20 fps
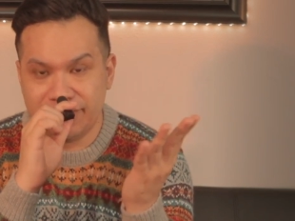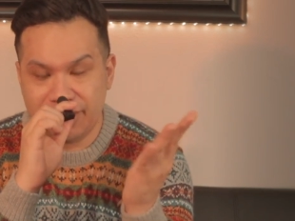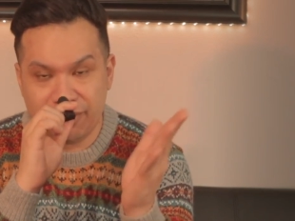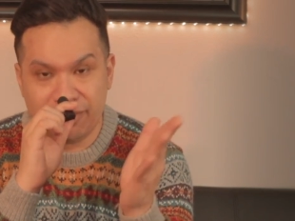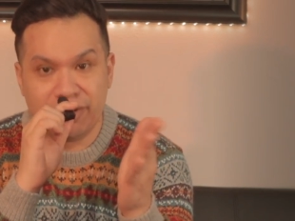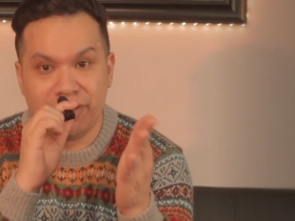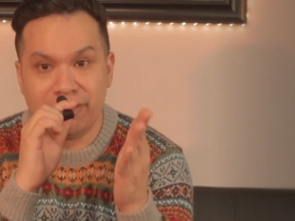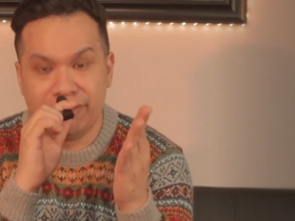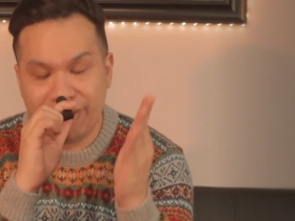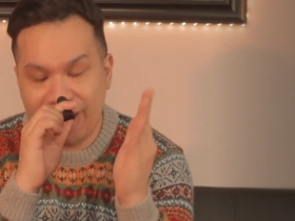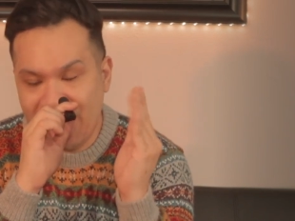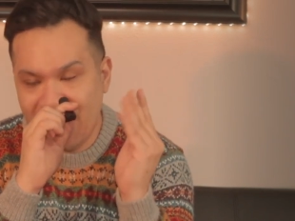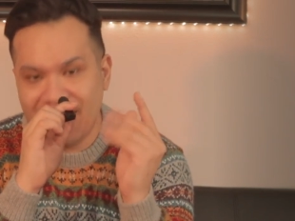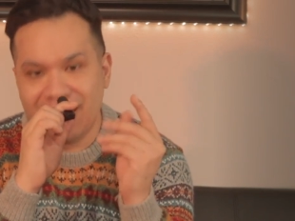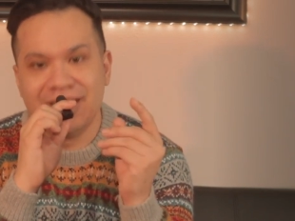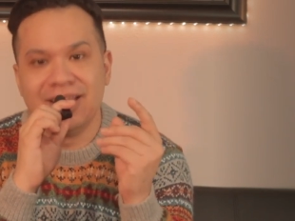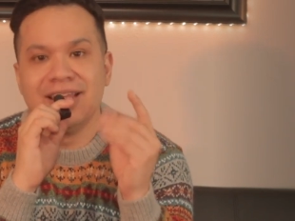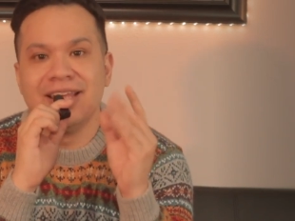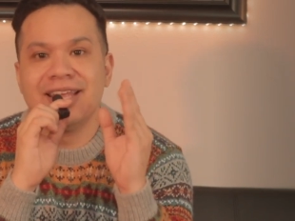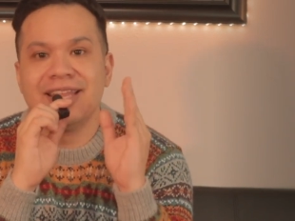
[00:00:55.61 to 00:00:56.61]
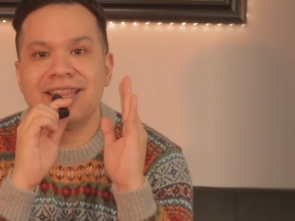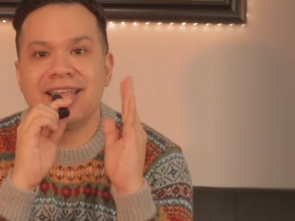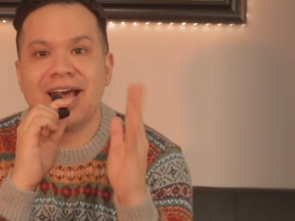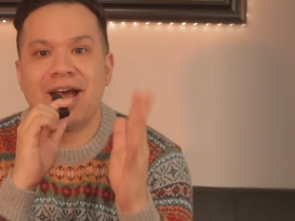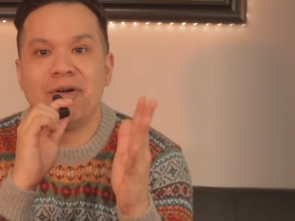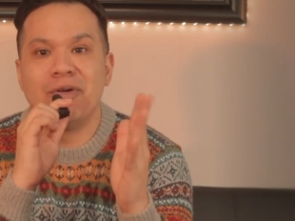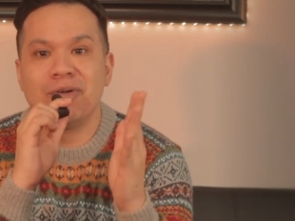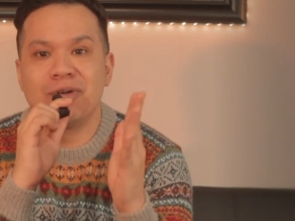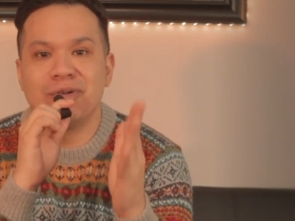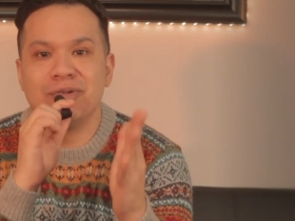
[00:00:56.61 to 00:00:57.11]
that
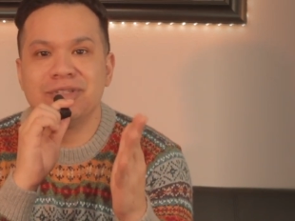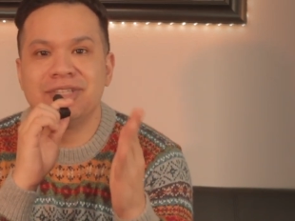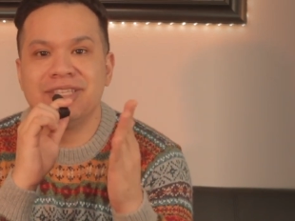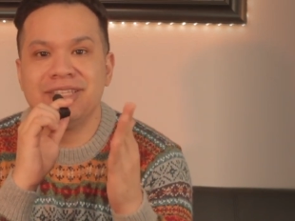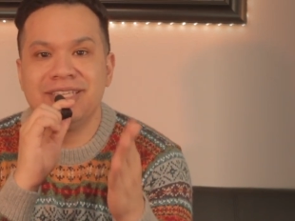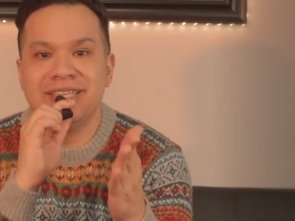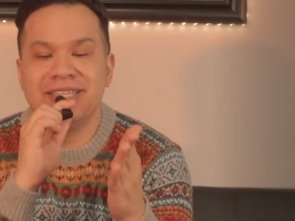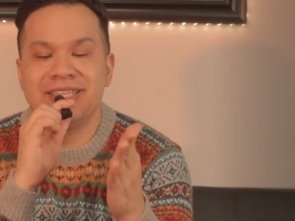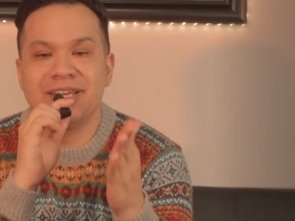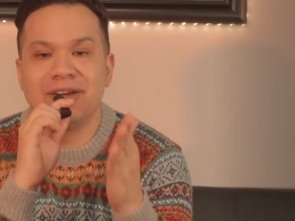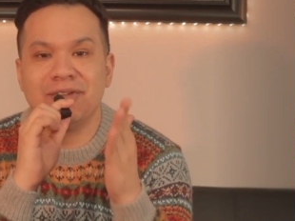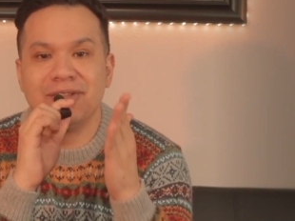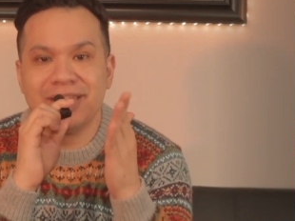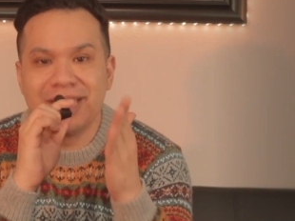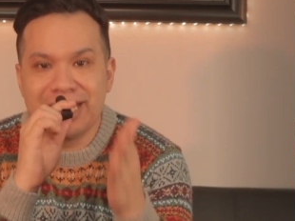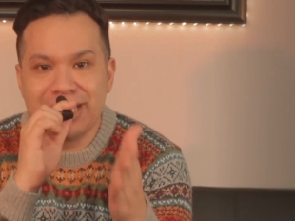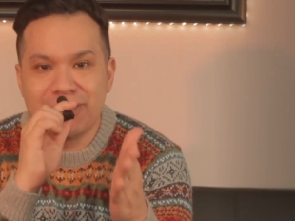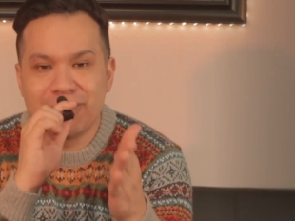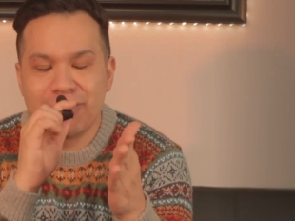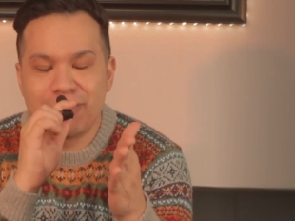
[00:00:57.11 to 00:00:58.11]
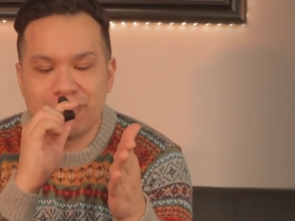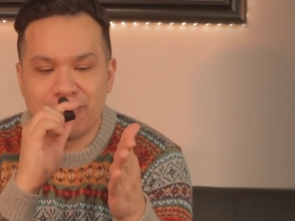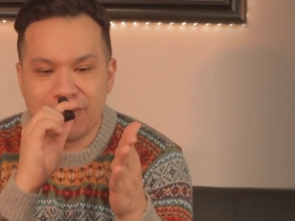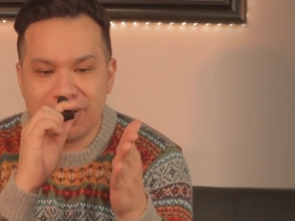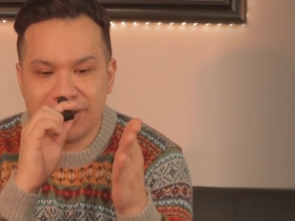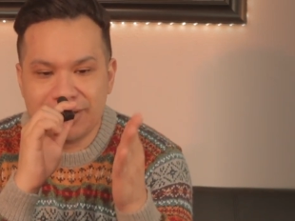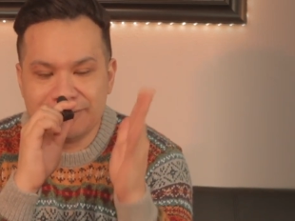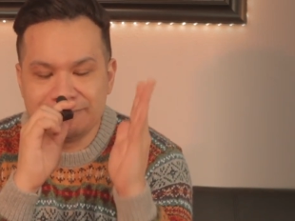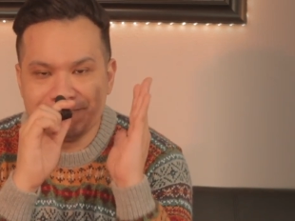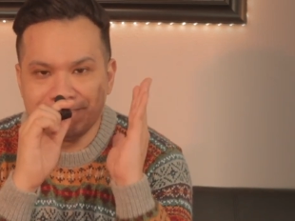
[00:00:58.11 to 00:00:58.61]
I will go into detail later.
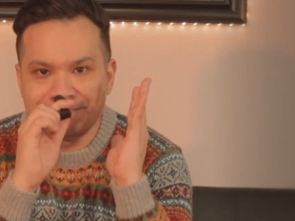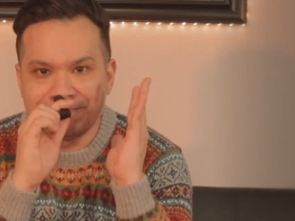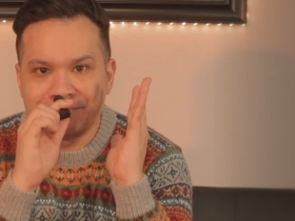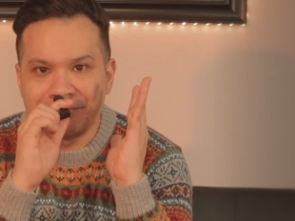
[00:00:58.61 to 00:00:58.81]
But